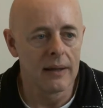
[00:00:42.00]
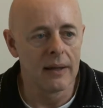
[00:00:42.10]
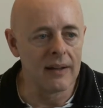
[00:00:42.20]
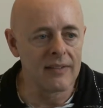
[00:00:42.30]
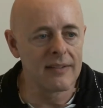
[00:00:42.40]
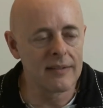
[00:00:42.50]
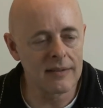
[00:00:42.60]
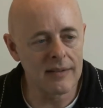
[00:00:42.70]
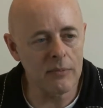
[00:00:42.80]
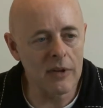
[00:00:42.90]
It
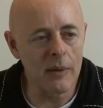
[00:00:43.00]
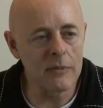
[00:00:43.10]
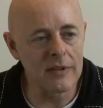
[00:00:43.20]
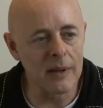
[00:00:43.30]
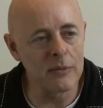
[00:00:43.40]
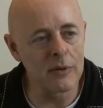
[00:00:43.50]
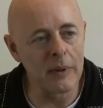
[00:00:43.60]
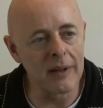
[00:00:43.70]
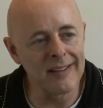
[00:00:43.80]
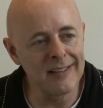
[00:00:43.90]
sometimes seems a
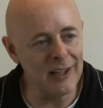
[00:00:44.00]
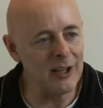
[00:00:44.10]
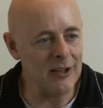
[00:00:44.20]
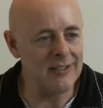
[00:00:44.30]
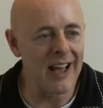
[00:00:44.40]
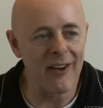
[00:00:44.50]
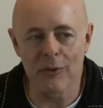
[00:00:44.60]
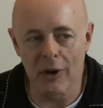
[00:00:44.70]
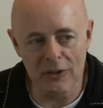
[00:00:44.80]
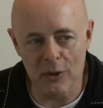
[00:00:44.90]
bit tedious to have
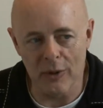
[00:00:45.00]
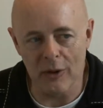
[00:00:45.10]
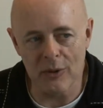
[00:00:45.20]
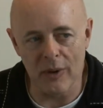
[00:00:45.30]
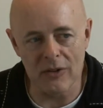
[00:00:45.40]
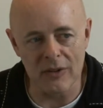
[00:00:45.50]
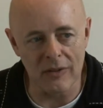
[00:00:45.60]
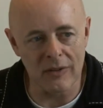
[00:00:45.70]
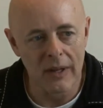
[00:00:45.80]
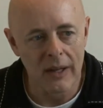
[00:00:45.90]
to ask all those
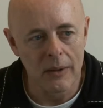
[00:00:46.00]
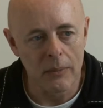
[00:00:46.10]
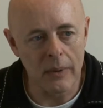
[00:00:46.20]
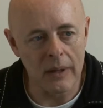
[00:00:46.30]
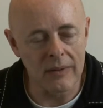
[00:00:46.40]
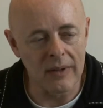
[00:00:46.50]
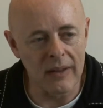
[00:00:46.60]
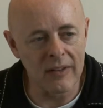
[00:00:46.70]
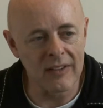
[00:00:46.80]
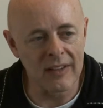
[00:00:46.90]
questions, but
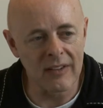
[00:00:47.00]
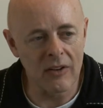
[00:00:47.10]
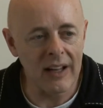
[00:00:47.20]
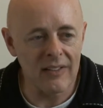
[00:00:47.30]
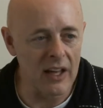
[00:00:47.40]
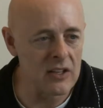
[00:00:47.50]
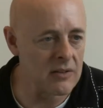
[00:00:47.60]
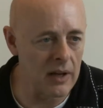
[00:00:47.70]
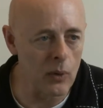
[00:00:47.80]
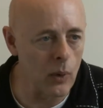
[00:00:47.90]
there's a great
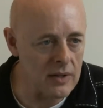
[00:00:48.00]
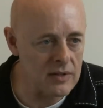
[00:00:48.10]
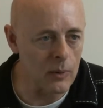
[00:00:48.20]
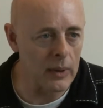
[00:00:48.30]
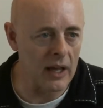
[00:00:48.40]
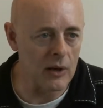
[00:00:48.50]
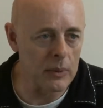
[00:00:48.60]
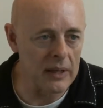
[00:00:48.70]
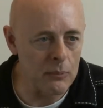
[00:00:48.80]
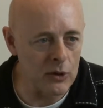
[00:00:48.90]
danger otherwise that we're going
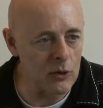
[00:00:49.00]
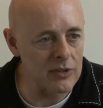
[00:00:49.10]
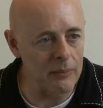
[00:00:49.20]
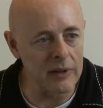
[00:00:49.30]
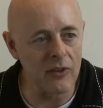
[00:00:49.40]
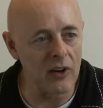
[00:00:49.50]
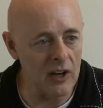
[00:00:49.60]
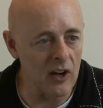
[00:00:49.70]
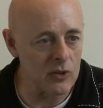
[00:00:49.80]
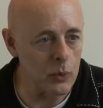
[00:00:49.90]
to produce something very
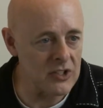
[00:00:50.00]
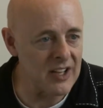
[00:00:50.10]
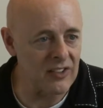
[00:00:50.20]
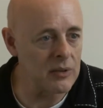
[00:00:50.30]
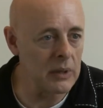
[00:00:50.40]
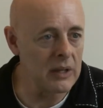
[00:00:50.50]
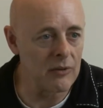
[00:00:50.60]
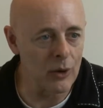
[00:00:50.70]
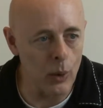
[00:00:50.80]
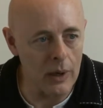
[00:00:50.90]
nice which doesn't meet the
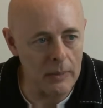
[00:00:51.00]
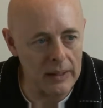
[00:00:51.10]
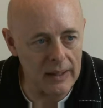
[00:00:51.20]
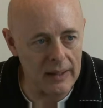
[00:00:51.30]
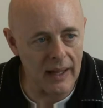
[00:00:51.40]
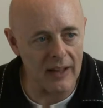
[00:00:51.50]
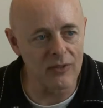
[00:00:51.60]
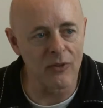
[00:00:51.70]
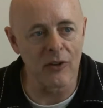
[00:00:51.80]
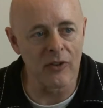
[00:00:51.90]
requirement, and that's
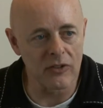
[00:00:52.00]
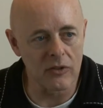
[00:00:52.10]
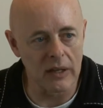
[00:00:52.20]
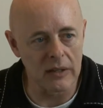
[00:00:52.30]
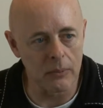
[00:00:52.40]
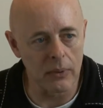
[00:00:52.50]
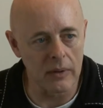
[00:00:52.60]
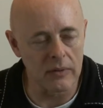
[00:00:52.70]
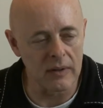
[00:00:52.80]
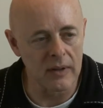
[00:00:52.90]
a very frustrating
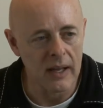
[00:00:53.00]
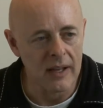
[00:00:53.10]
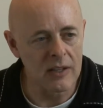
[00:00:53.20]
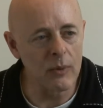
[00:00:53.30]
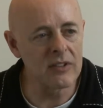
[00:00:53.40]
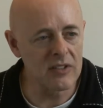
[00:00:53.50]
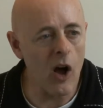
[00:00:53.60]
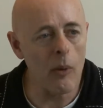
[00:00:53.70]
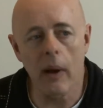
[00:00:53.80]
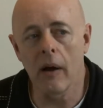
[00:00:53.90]
process. So we
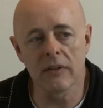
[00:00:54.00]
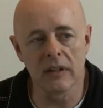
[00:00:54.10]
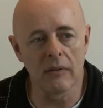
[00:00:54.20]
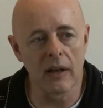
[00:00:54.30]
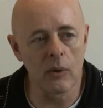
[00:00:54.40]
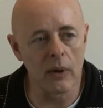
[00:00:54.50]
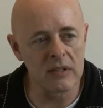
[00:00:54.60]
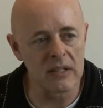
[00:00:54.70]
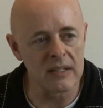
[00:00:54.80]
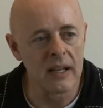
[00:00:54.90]
start by asking the right
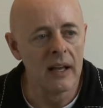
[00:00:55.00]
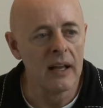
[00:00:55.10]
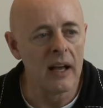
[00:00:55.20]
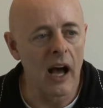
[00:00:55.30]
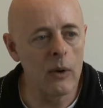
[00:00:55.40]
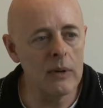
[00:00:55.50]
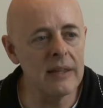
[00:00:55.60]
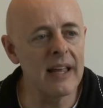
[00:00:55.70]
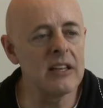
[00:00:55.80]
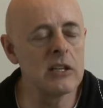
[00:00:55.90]
questions. Only
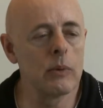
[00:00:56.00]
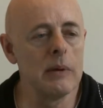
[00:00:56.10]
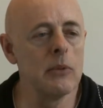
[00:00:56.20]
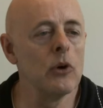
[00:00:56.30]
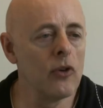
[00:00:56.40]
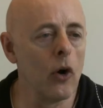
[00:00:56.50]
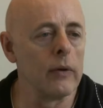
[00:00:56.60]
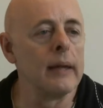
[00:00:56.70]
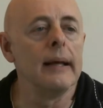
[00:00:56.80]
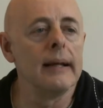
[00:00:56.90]
then do we move
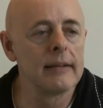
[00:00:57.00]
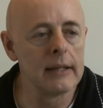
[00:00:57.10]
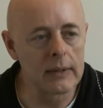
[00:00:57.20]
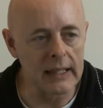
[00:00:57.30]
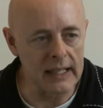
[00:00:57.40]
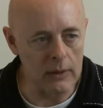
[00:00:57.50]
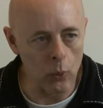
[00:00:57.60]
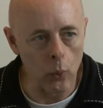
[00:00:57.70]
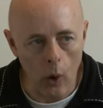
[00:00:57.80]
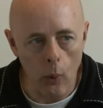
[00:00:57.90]
on to looking at
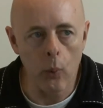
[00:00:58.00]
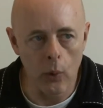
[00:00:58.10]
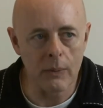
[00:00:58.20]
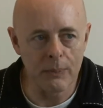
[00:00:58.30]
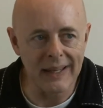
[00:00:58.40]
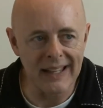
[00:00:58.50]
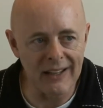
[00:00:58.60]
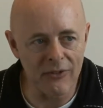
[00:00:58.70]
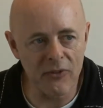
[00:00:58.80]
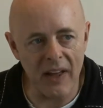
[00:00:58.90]
what would be an
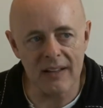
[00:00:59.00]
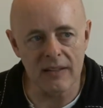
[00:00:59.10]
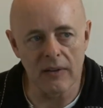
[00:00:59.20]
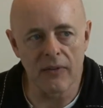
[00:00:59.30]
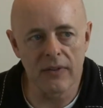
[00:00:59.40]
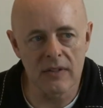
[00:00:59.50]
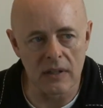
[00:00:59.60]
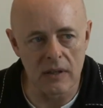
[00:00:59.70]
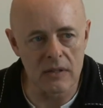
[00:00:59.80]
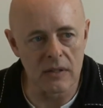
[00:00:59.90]
effective
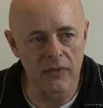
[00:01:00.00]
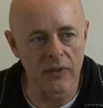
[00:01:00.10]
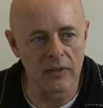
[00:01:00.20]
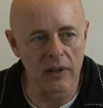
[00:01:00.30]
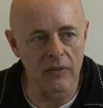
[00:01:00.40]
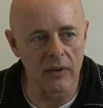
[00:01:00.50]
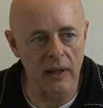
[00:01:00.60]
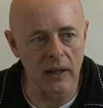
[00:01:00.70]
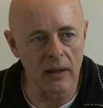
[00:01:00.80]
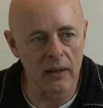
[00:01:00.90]
solution for
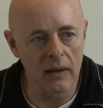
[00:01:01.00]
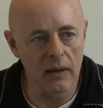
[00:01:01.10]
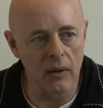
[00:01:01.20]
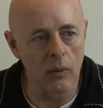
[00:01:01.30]
delivering on